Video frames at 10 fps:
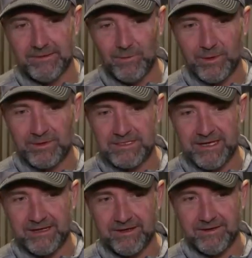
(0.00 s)
We were
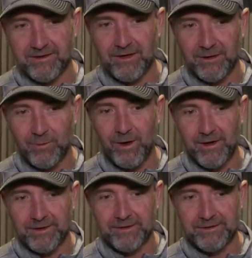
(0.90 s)
taking on a lot of
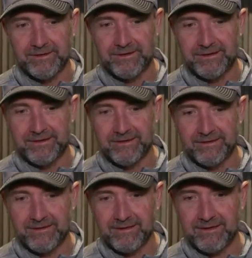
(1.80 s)
water.
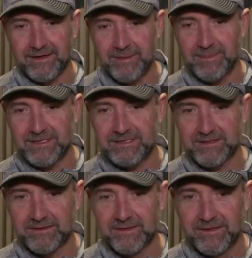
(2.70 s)
I thought
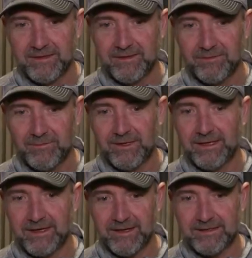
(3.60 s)
Edmonton
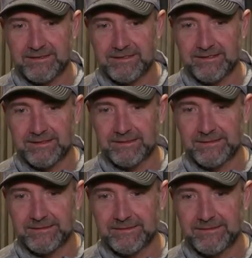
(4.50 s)
really got
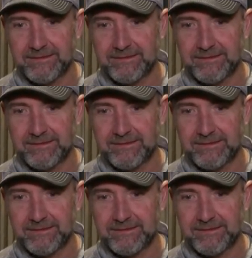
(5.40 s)
the